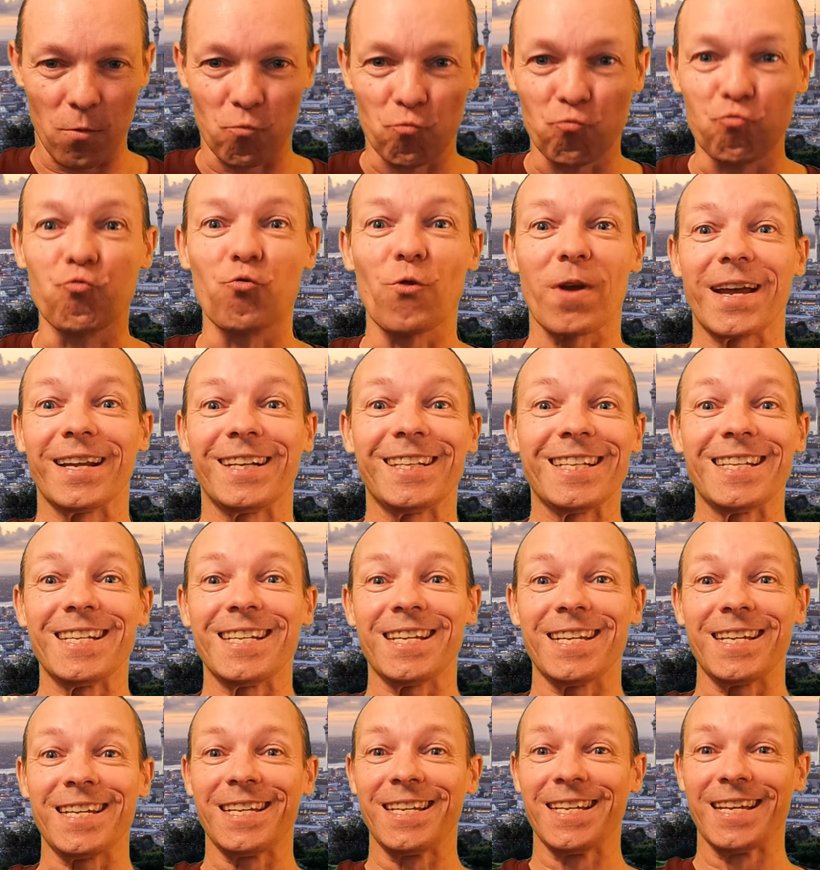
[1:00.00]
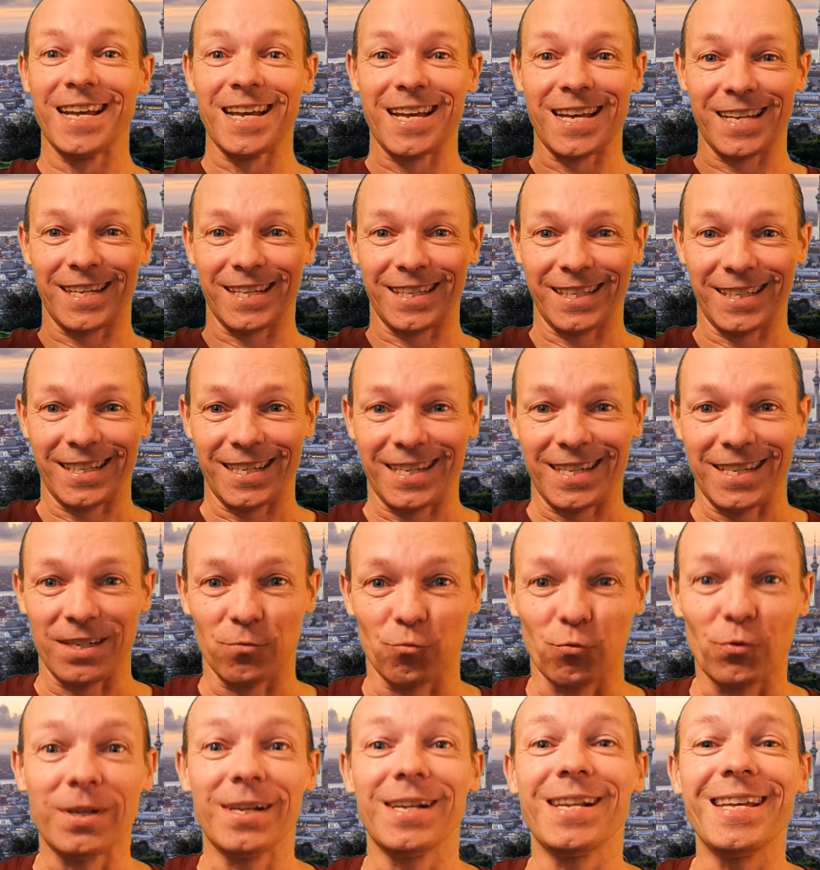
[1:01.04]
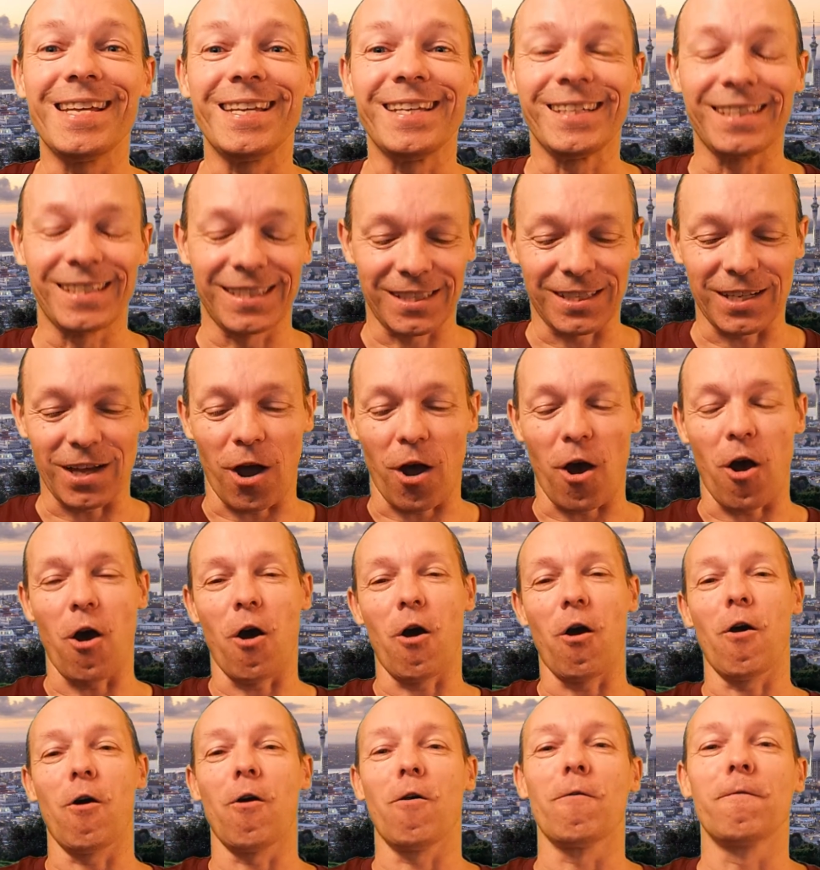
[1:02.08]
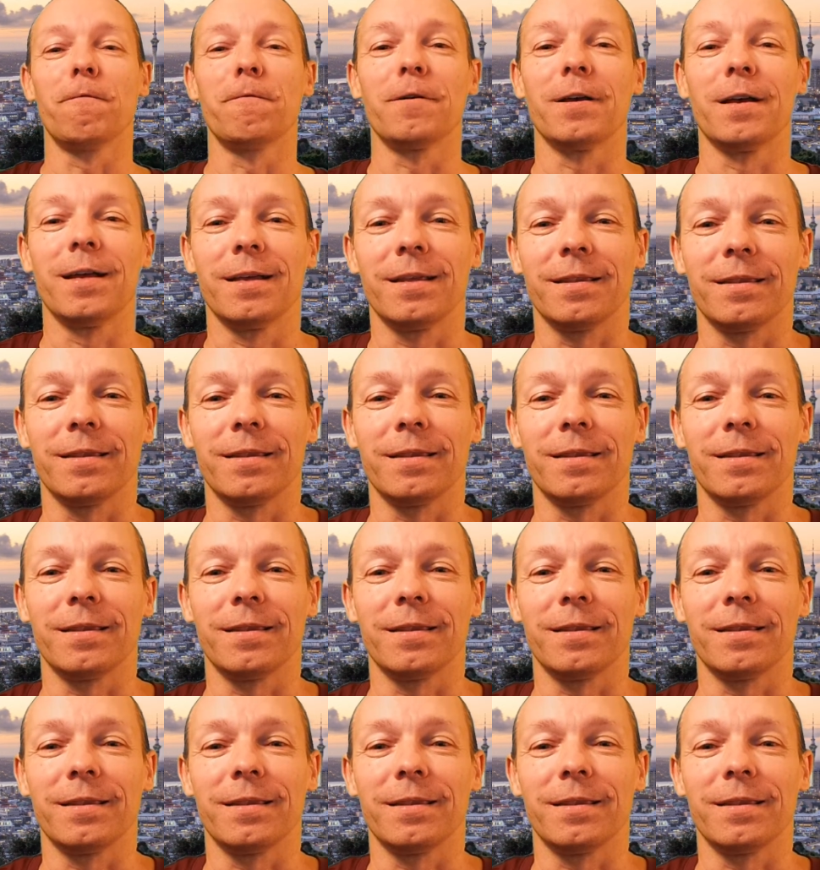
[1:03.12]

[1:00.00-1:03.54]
ready release of